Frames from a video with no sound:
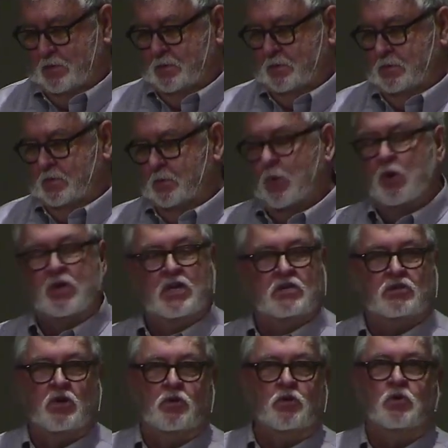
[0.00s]
The point is,
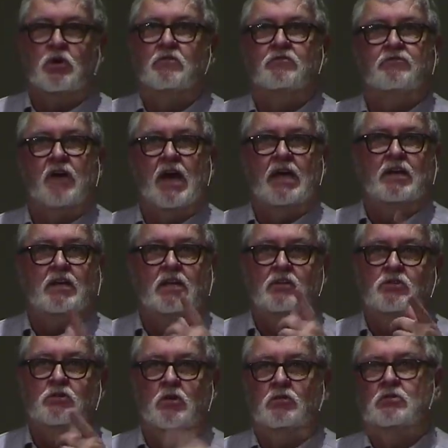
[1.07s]
though, you can fight
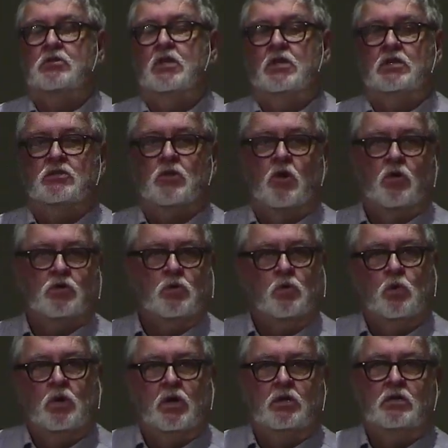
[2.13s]
against those things all you
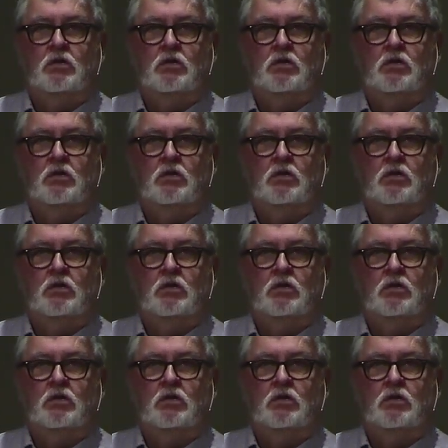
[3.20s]
want,